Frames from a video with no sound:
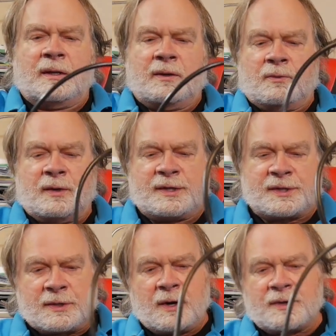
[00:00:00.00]
which
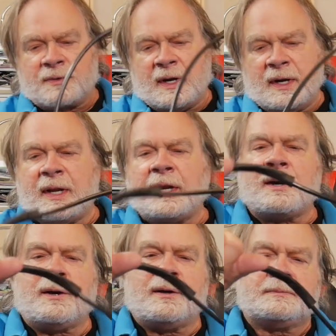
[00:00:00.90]
starts right
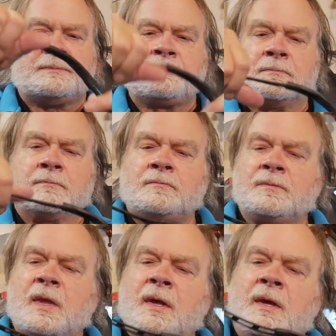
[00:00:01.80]
here.
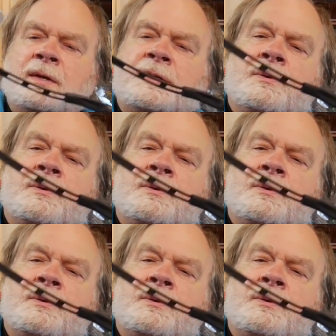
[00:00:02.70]
See,